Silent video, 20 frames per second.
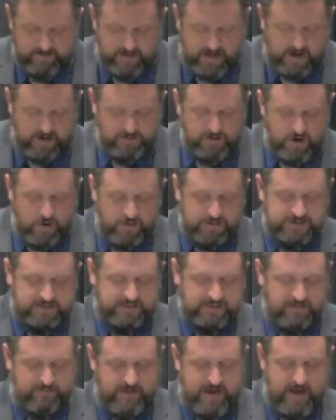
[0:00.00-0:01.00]
Thou knowest the
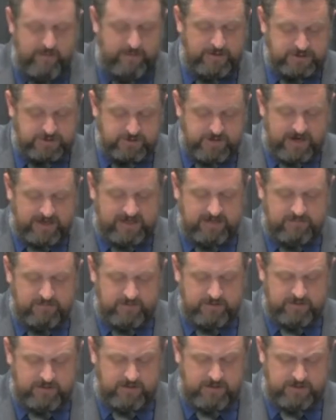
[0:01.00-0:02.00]
commandments do not
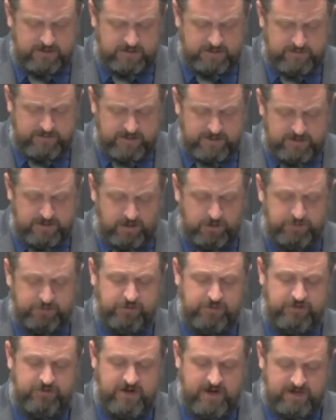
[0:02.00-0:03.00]
com- uh, commit
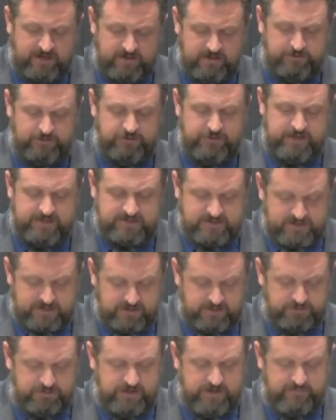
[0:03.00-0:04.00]
adultery, do not kill, do not
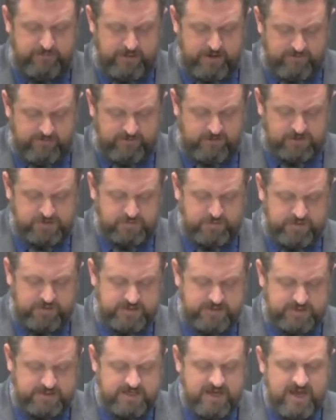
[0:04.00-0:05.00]
steal, do not bear false
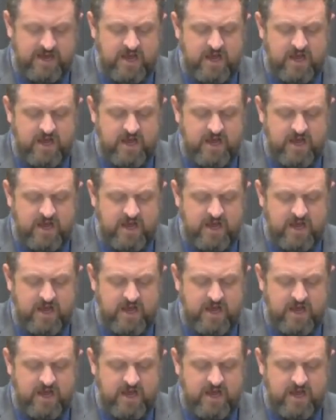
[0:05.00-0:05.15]
witness,